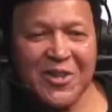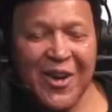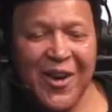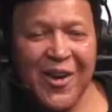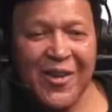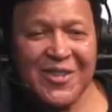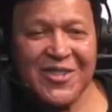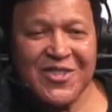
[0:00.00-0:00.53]

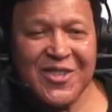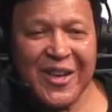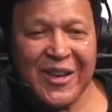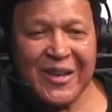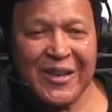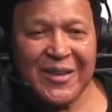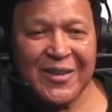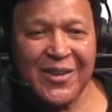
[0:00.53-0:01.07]
dogs
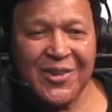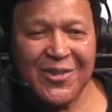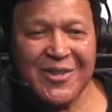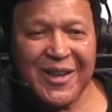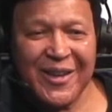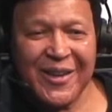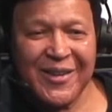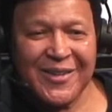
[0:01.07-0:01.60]
check in
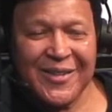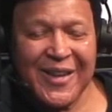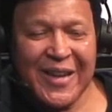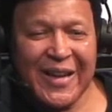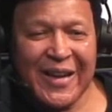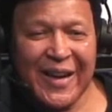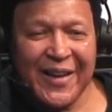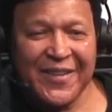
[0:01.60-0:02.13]
hotel,
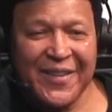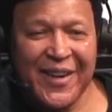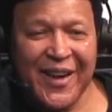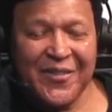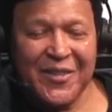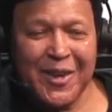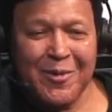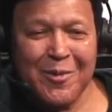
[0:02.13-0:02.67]
and they
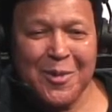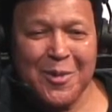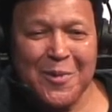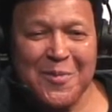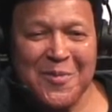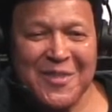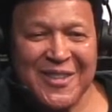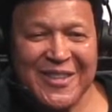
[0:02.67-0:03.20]
have their
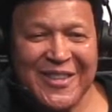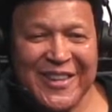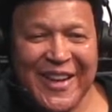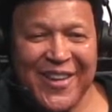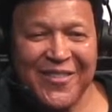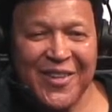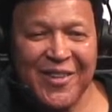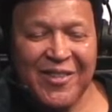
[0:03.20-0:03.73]
rooms, and they
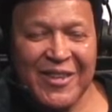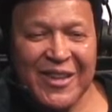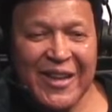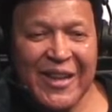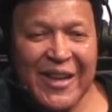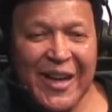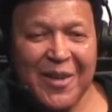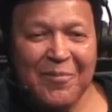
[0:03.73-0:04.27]
have everything.
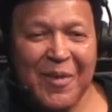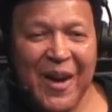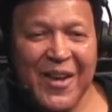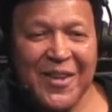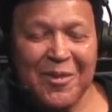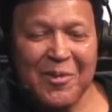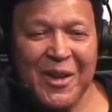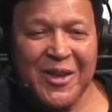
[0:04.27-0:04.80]
And by
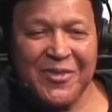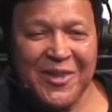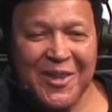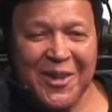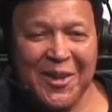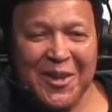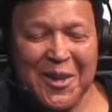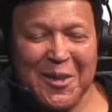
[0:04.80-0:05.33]
the way, if you
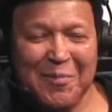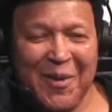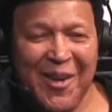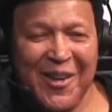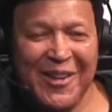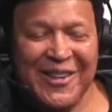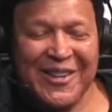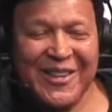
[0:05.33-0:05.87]
go to the
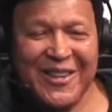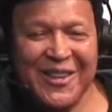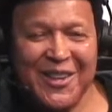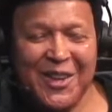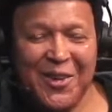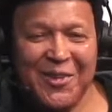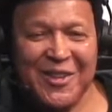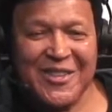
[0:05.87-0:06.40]
Barkley and you
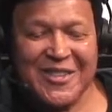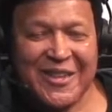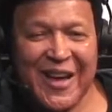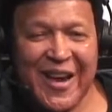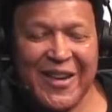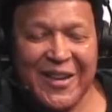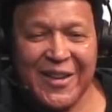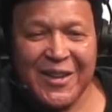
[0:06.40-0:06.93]
go
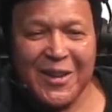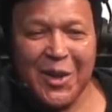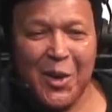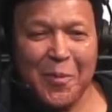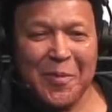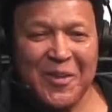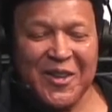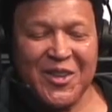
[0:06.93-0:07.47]
inside, you
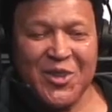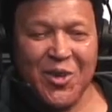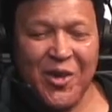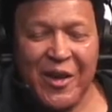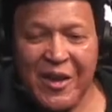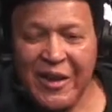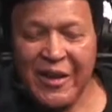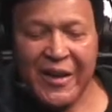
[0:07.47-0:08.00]
open the
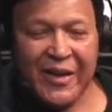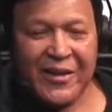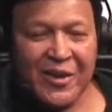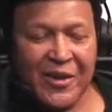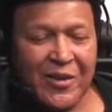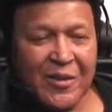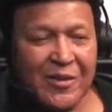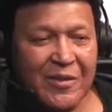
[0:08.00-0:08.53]
door, and you
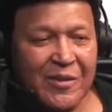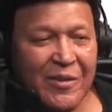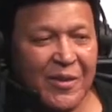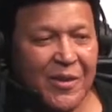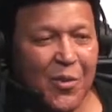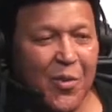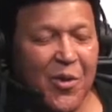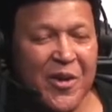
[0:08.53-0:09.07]
go,
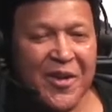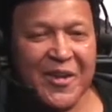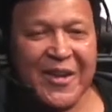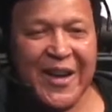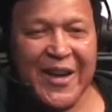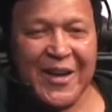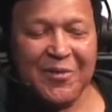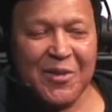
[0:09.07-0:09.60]
where are the
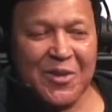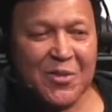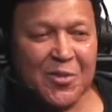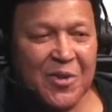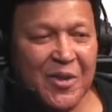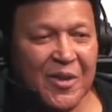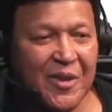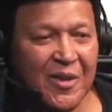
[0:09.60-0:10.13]
animals?
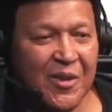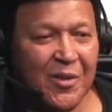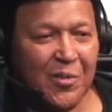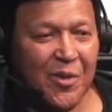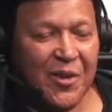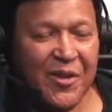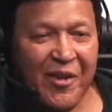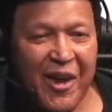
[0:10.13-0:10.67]

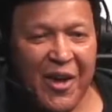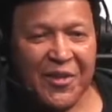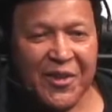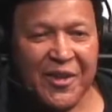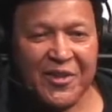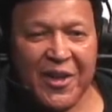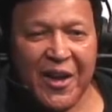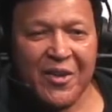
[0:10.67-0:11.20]
Well, they're out
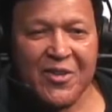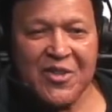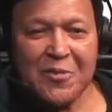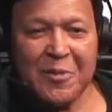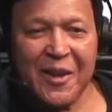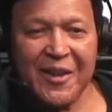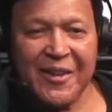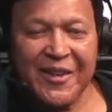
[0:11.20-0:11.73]
there, so I don't
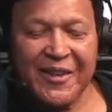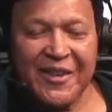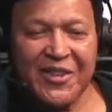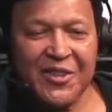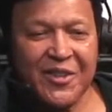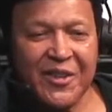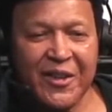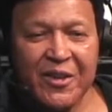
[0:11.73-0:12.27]
smell any. He
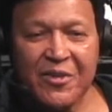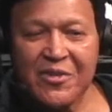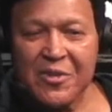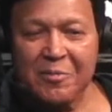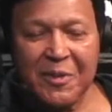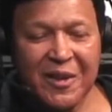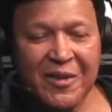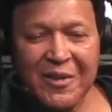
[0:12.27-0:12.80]
said they don't
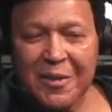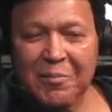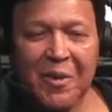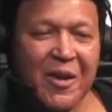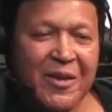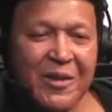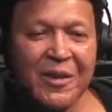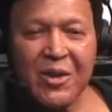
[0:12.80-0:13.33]
smell in the
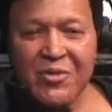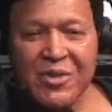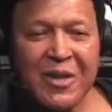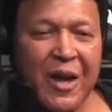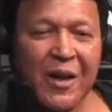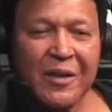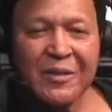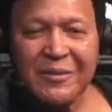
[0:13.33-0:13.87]
Barkley
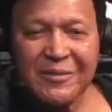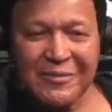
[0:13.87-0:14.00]
Hotel.